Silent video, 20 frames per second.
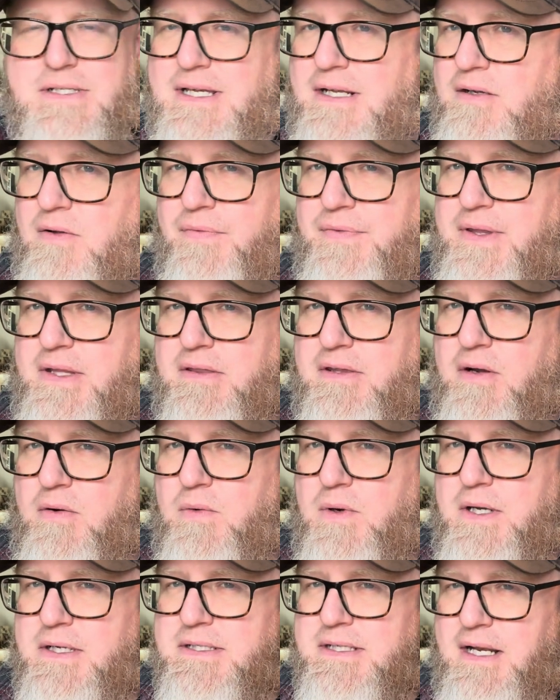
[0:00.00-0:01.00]
I don't think there
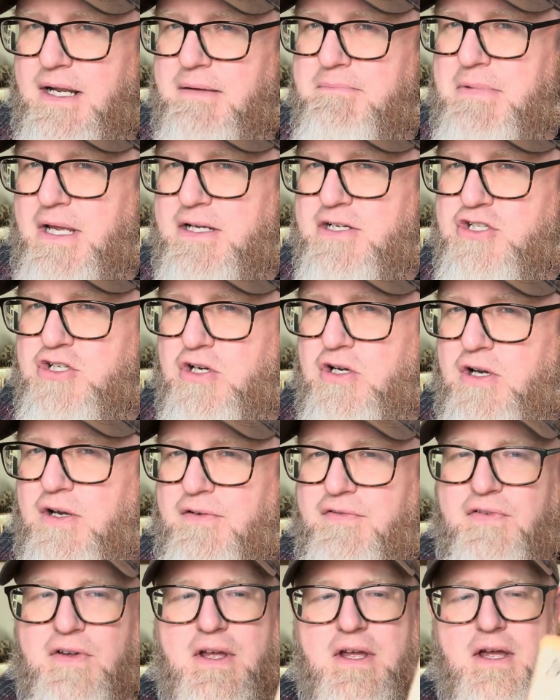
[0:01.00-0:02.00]
was. And I'm not sure
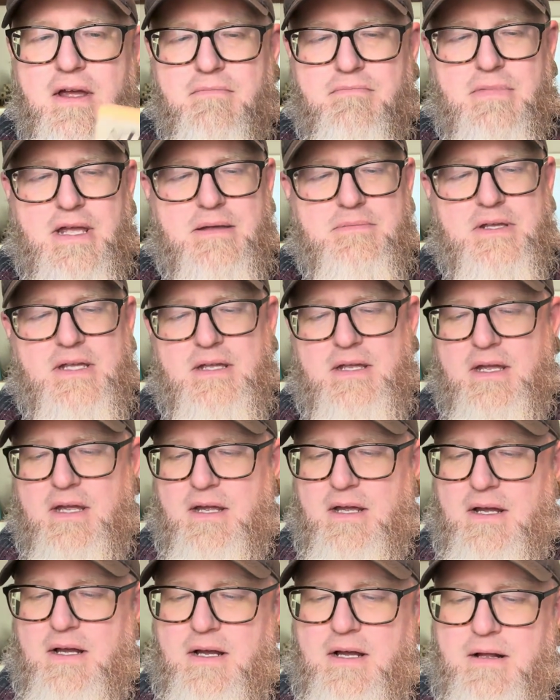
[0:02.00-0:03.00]
if maybe
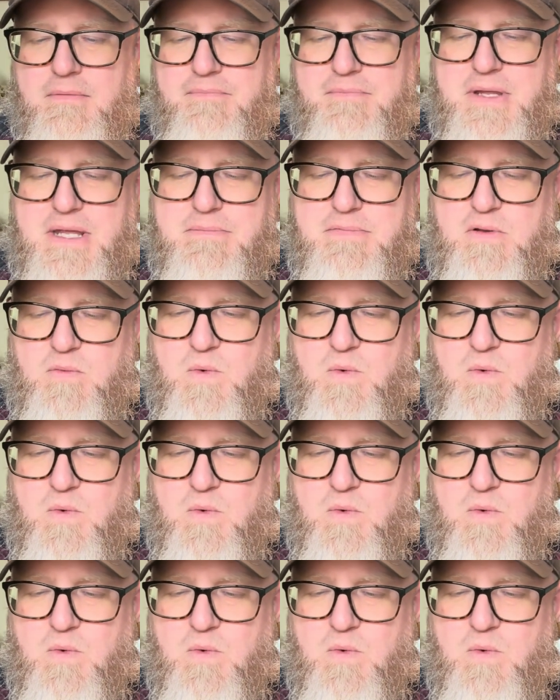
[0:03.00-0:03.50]
E.B.